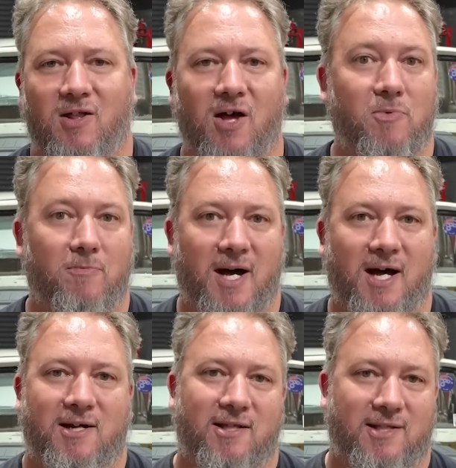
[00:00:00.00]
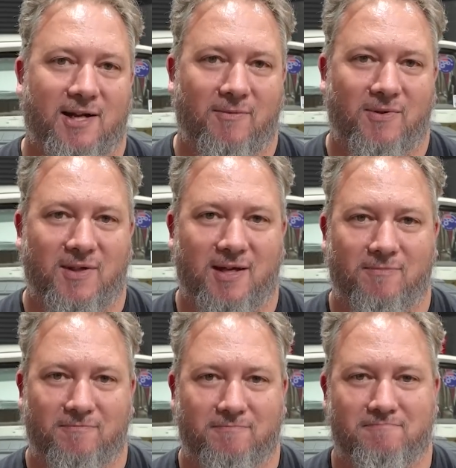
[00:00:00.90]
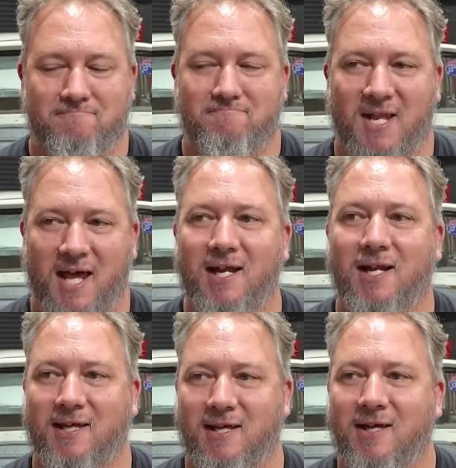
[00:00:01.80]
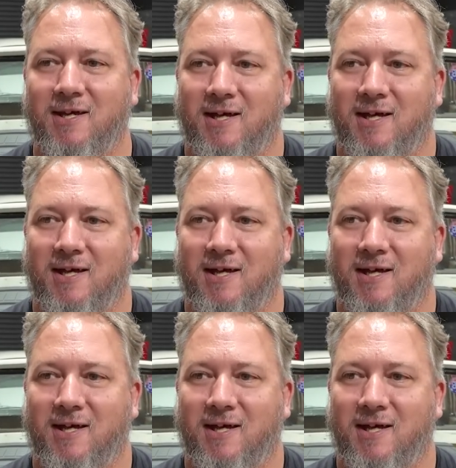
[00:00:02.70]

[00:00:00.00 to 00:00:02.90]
global markets and everything lately,